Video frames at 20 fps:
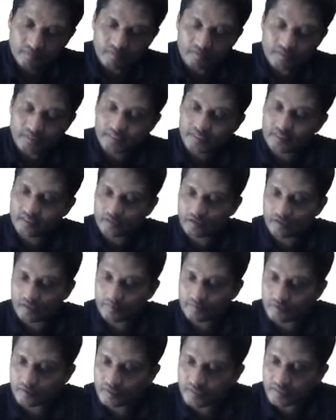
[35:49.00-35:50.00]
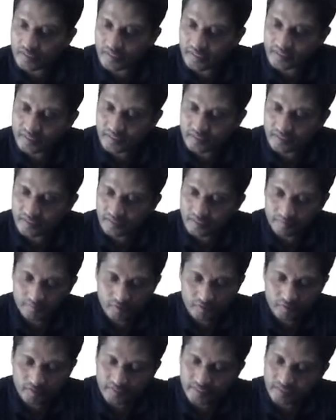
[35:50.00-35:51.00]
Okay, now I'm going
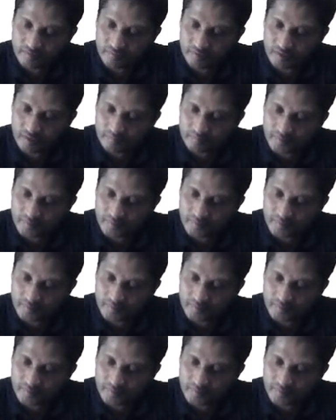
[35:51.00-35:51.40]
to take 1